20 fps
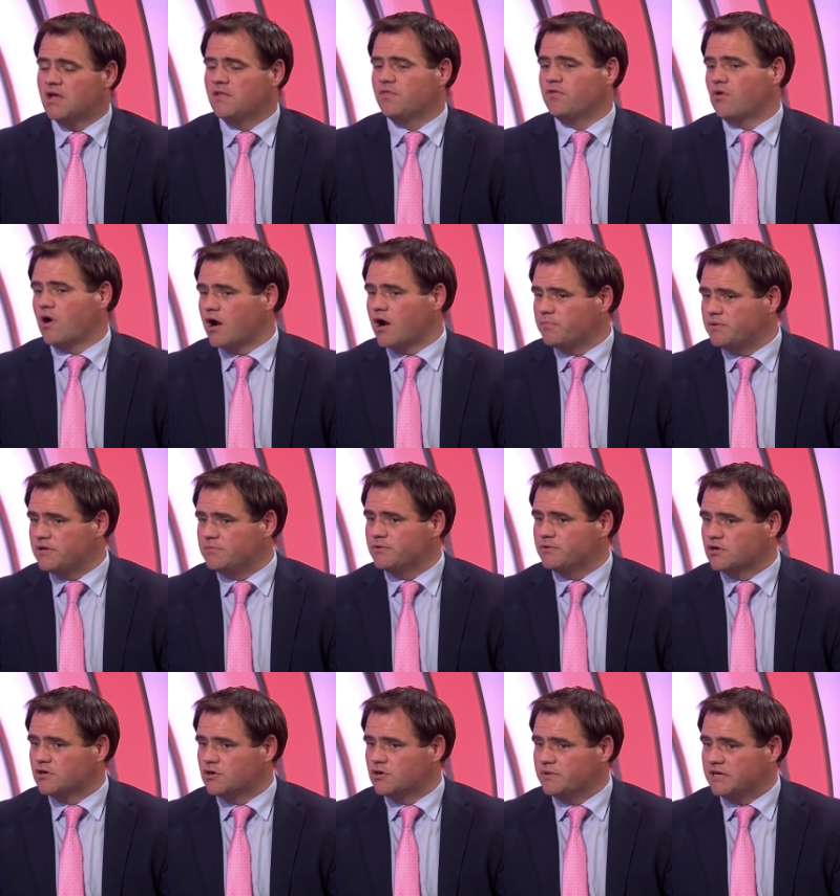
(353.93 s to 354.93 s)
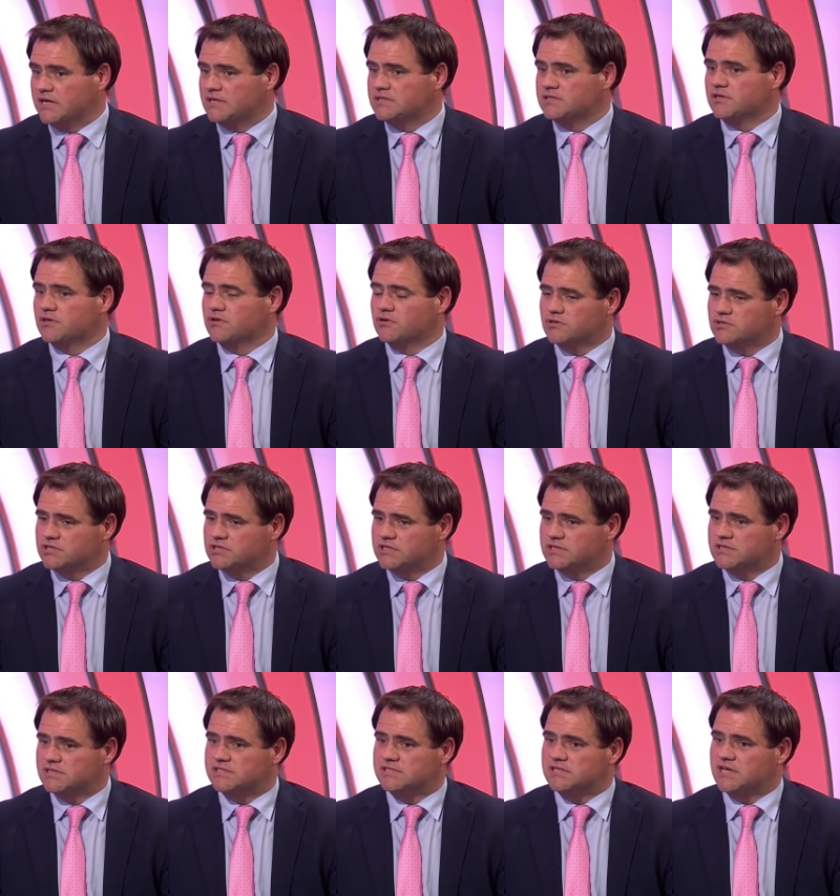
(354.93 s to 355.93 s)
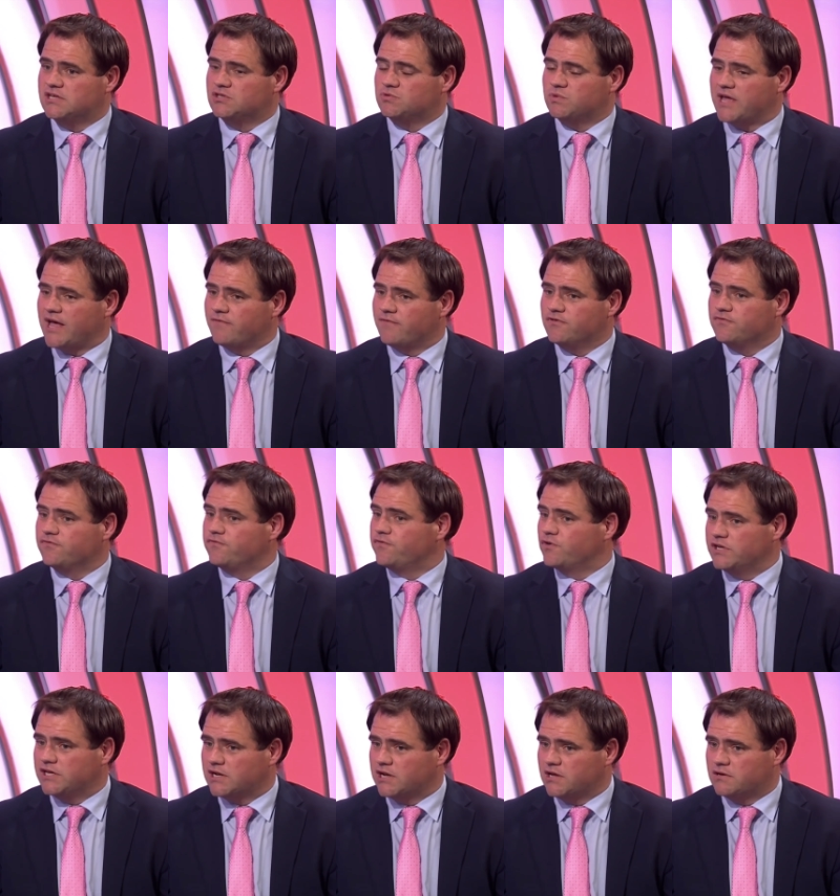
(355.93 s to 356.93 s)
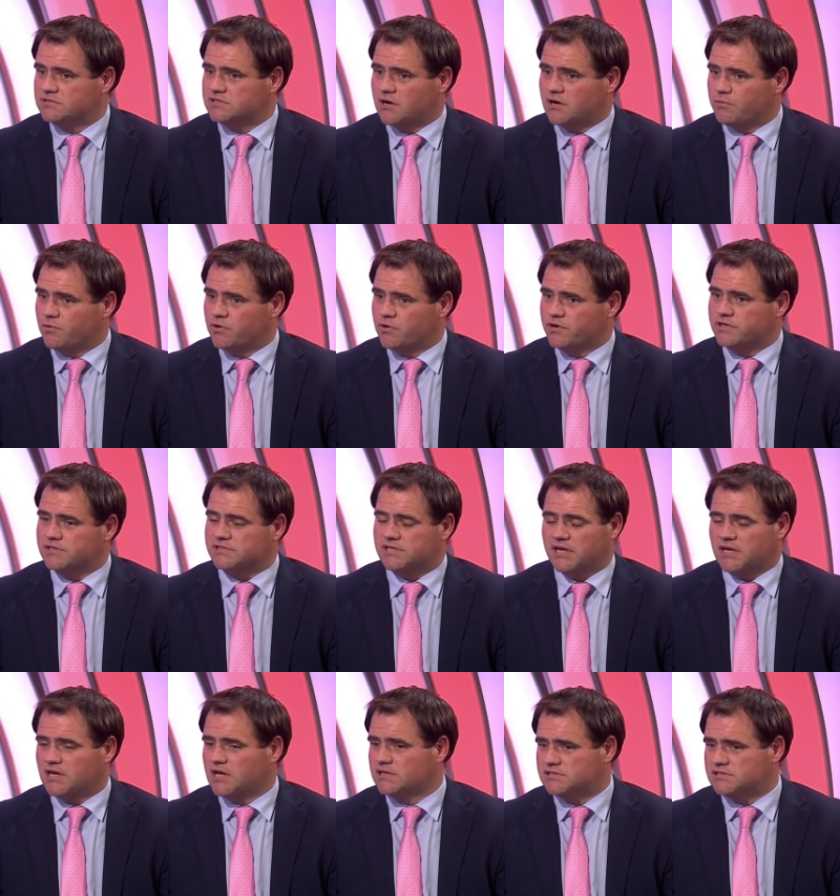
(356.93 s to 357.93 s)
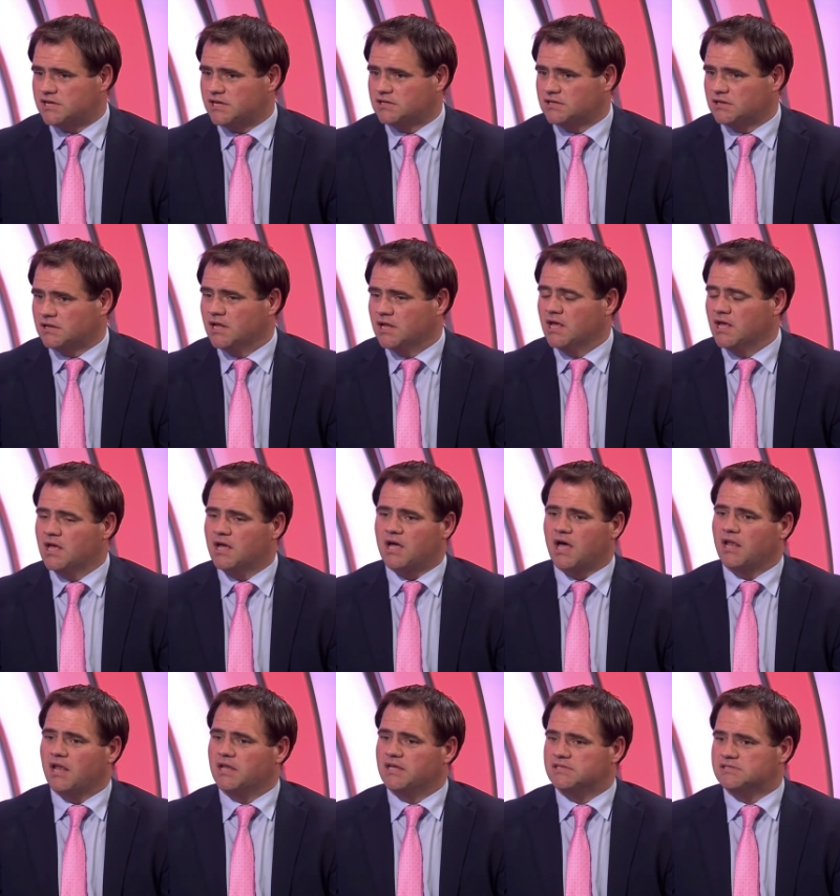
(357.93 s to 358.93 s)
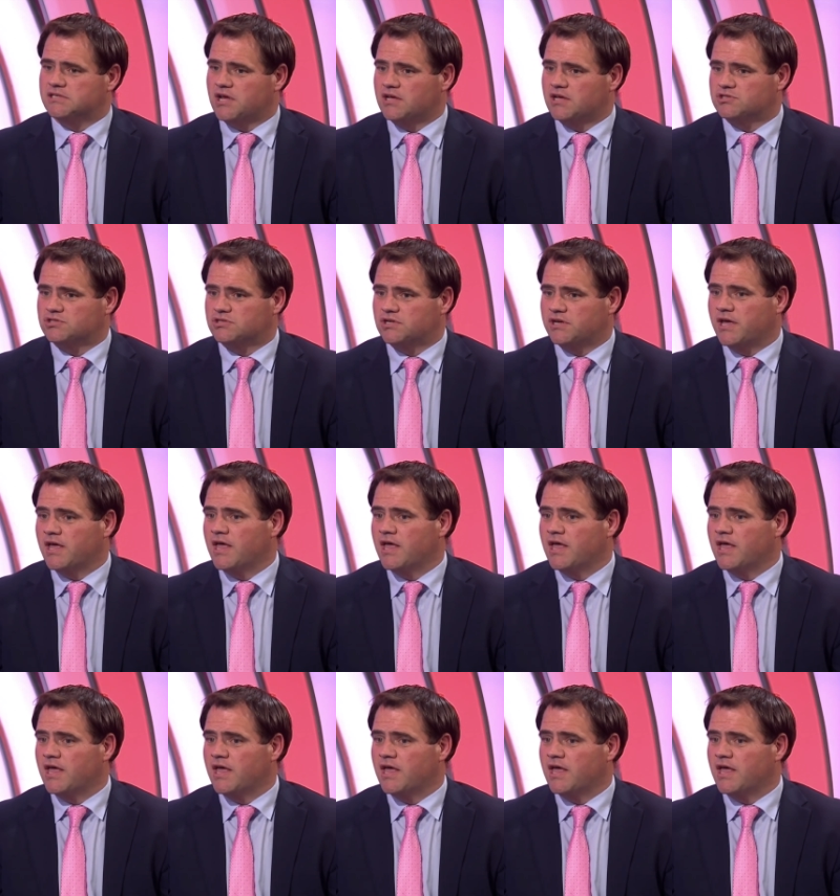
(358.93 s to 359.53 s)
There are people coming into the country at this stage. We haven't fully closed our borders like continental colleagues in Austria.